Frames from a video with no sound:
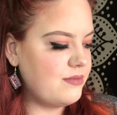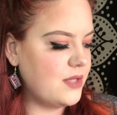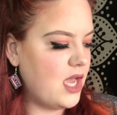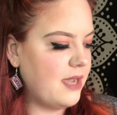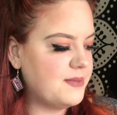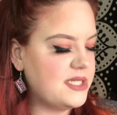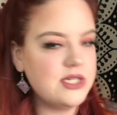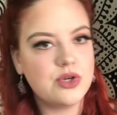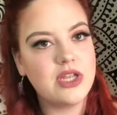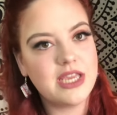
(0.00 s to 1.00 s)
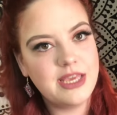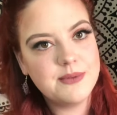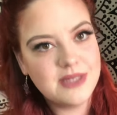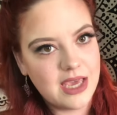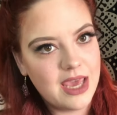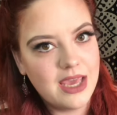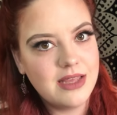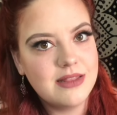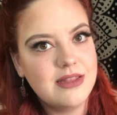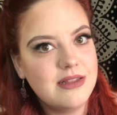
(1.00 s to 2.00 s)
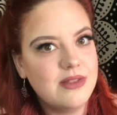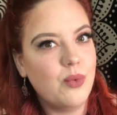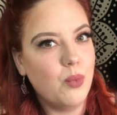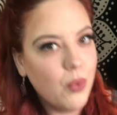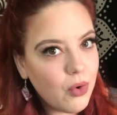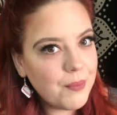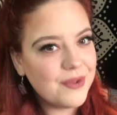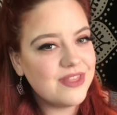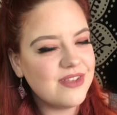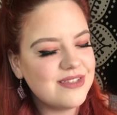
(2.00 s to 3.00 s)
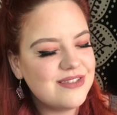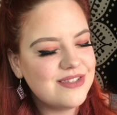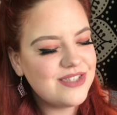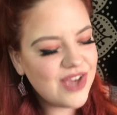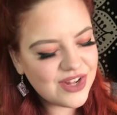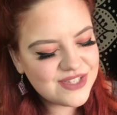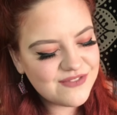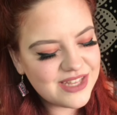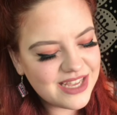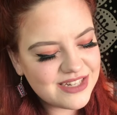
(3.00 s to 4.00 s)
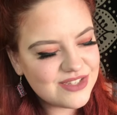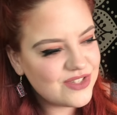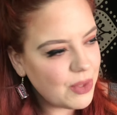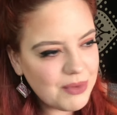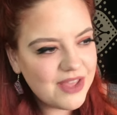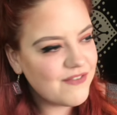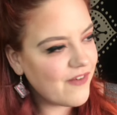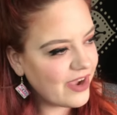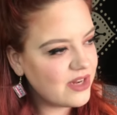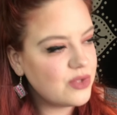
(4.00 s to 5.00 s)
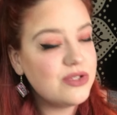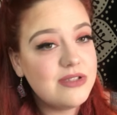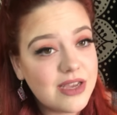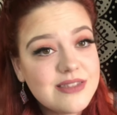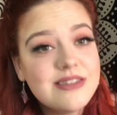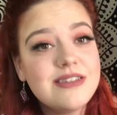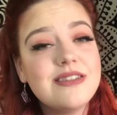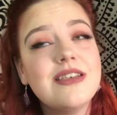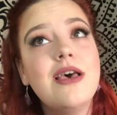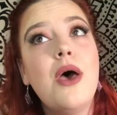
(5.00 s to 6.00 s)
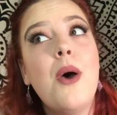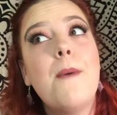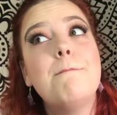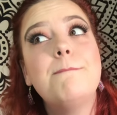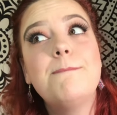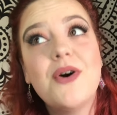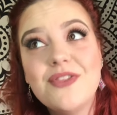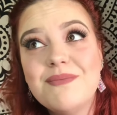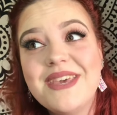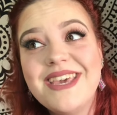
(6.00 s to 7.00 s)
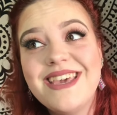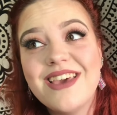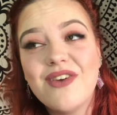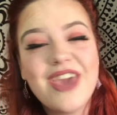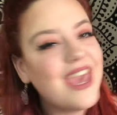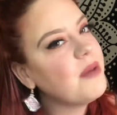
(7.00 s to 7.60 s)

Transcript: I'm still gonna keep saying that the warp at the start of the Insomnia vinyl doesn't bother me, okay,